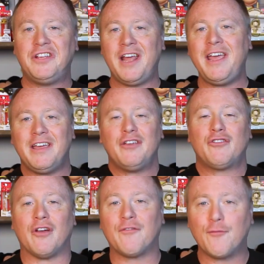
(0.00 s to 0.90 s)
Today
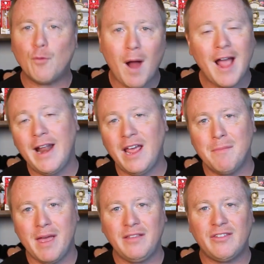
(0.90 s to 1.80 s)
is Friday,
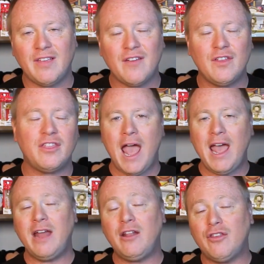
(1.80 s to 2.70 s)
May 7th,
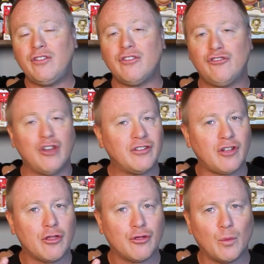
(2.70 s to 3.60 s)
and this is
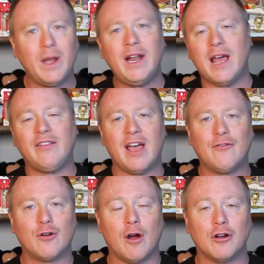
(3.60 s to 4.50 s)
just 3 days
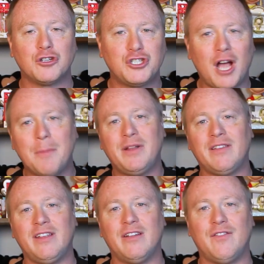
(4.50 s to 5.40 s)
after our Shop
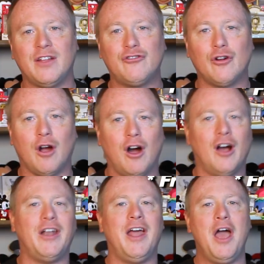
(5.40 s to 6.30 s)
Disney adventure
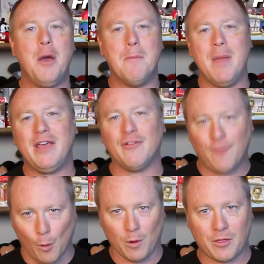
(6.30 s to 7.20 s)
on May the
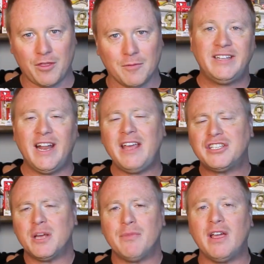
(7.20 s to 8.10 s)
4th. Today,
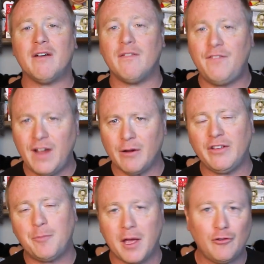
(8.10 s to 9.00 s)
something very
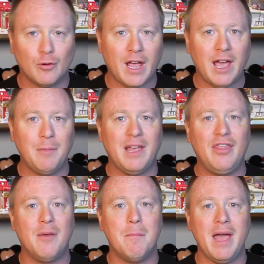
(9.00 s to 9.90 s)
special came
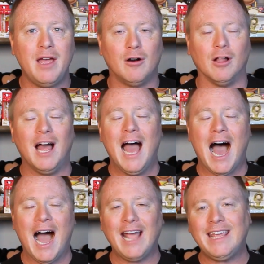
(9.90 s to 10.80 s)
in the mail.
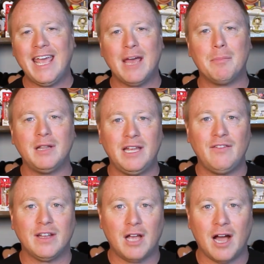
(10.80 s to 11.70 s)
I can't
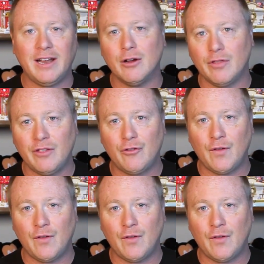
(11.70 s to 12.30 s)
believe it got here this